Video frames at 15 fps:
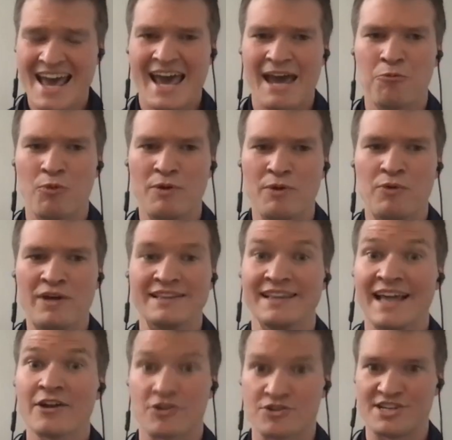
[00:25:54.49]
And when we
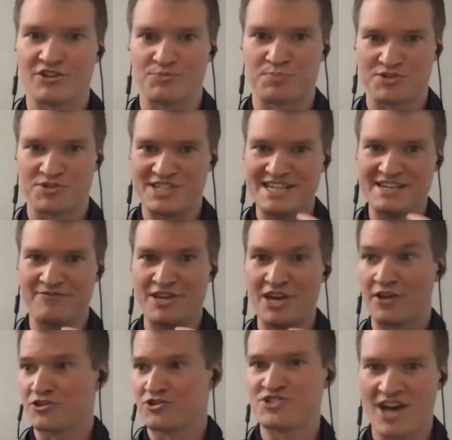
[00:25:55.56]
let ourselves perceive the
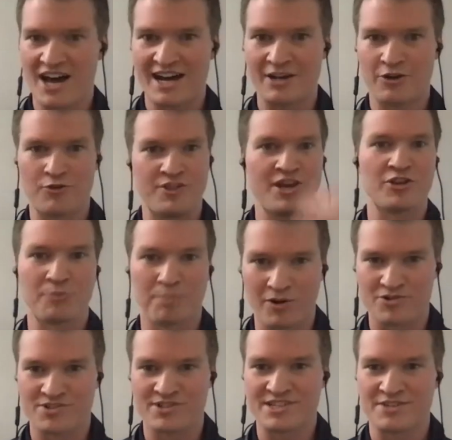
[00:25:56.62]
other side or the other
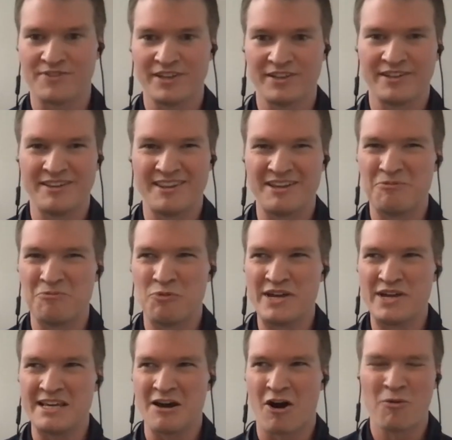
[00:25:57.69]
person as a villain, then
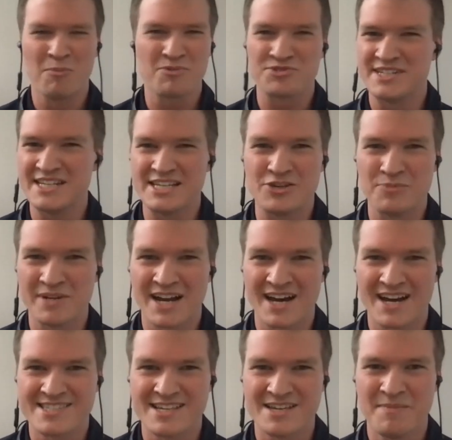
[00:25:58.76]
we almost
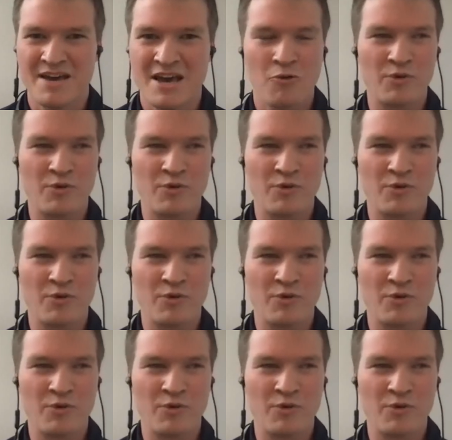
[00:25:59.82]
dehumanize them.